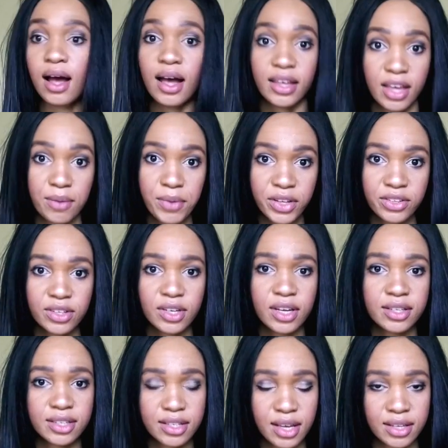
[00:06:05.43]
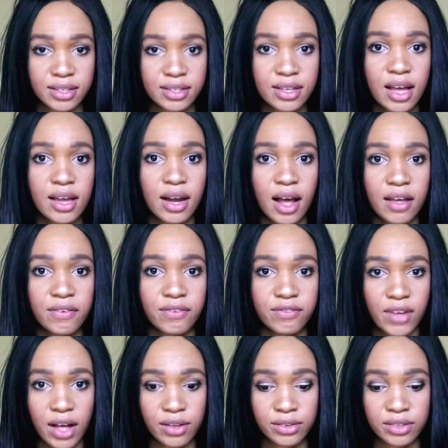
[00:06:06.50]
I came back to the United States and I
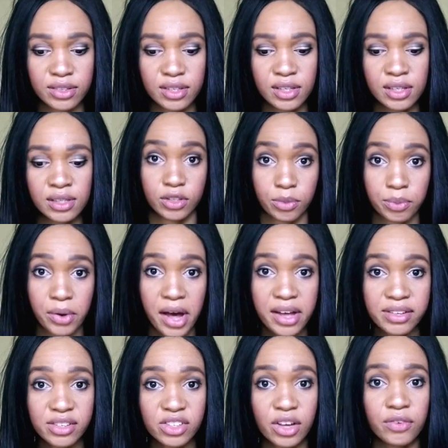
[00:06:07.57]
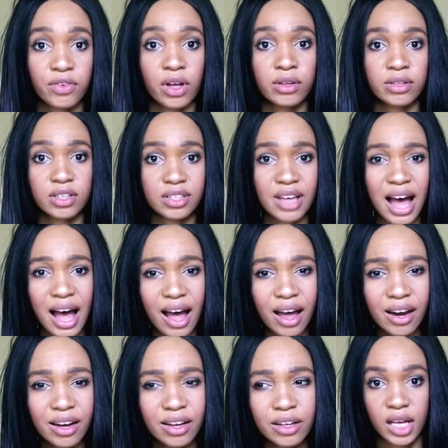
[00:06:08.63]
felt depressed, I felt
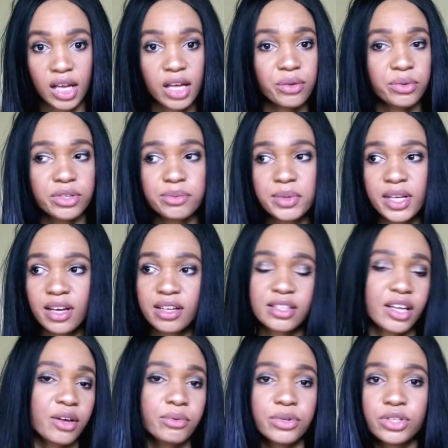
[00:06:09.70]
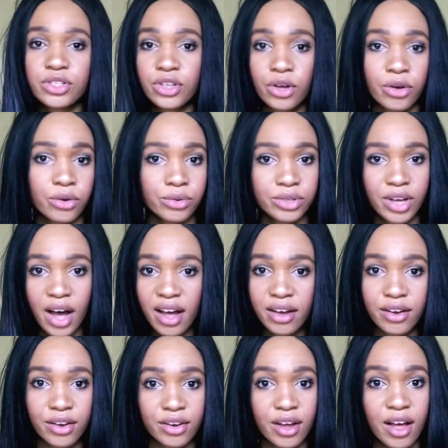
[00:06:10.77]
sad. It was because I was so
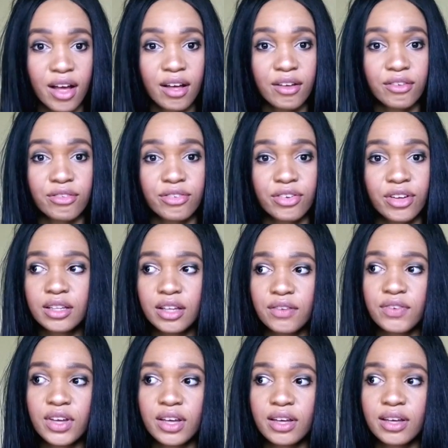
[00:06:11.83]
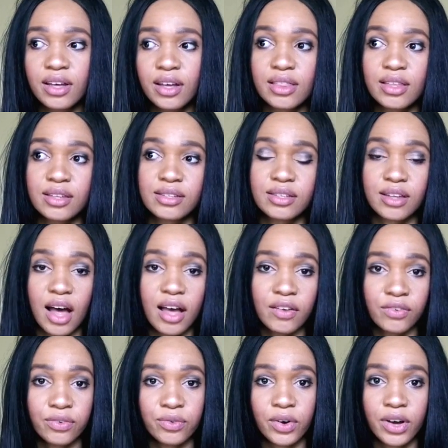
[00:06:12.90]
tired of living this
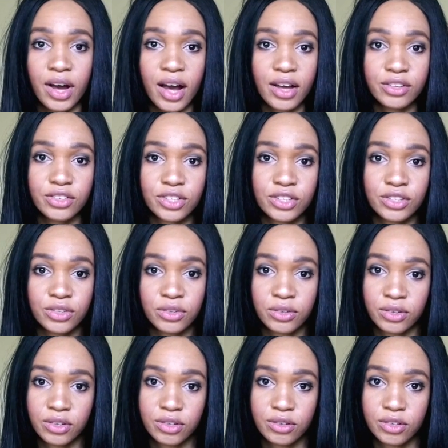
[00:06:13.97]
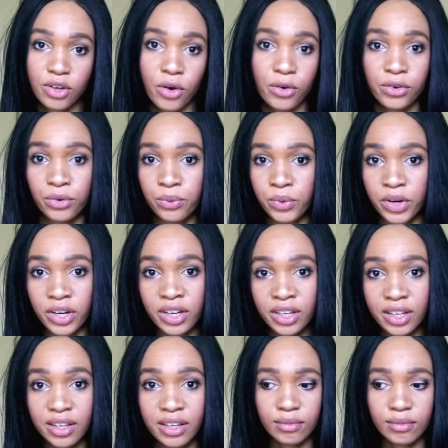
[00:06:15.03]
life where I just go to work
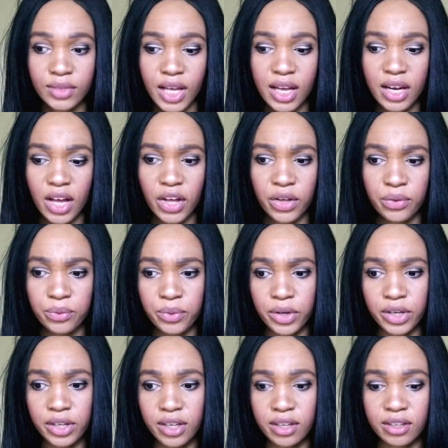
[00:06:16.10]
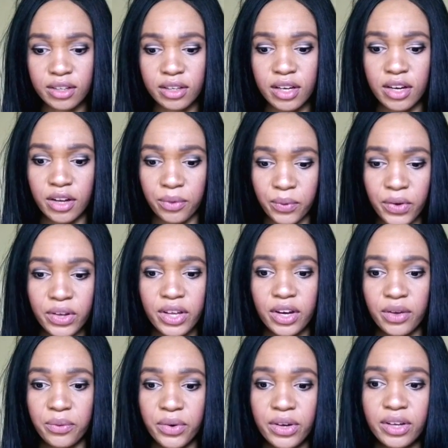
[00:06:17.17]
and I work and I work and
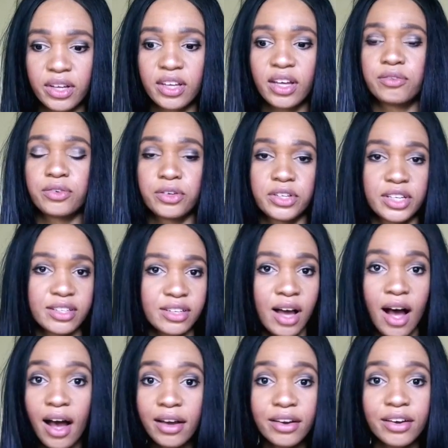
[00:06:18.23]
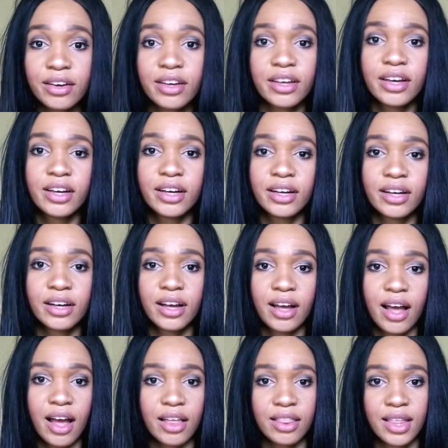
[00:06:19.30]
I work for an entire year,
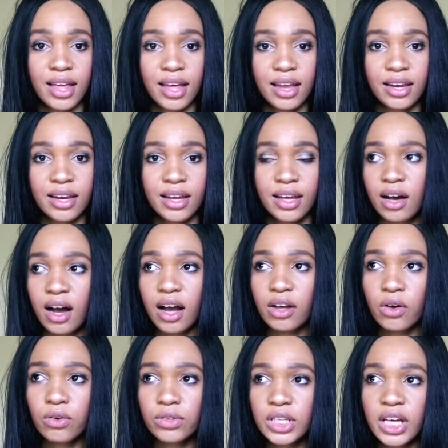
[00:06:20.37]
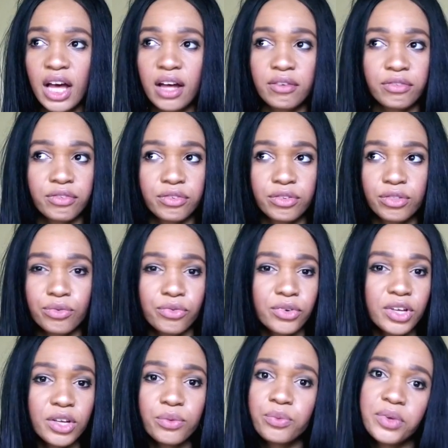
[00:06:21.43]
and then I only have
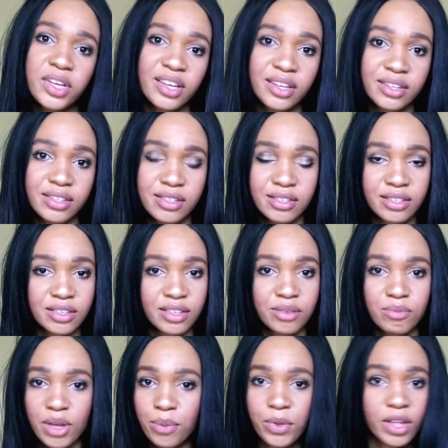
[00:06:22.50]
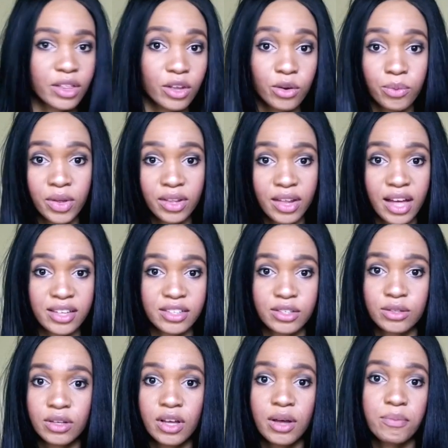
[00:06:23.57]
3 weeks, maybe a little bit
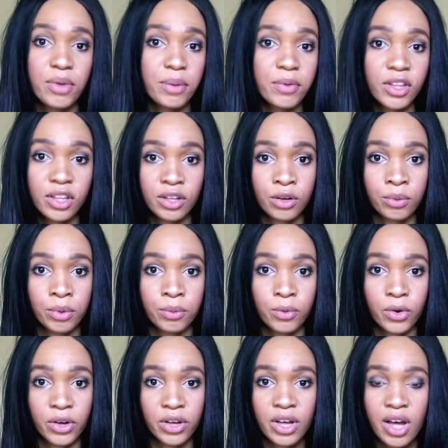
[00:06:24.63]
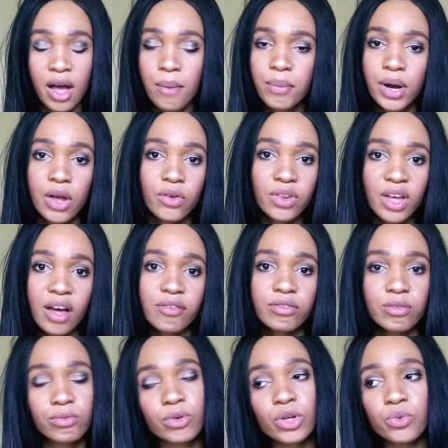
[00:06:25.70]
less, maybe a little bit more, but I only
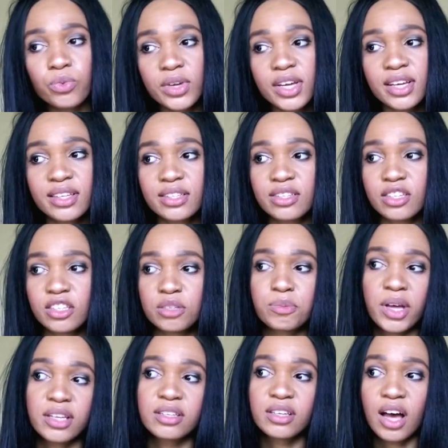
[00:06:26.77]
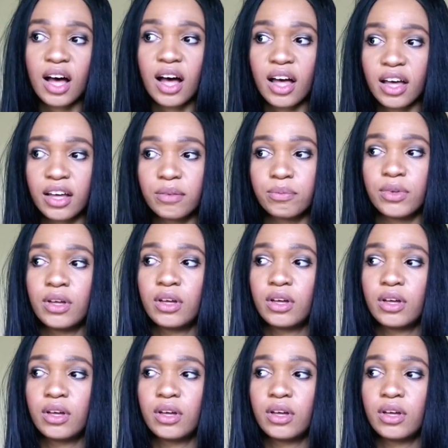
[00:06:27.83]
have 3 weeks to spend time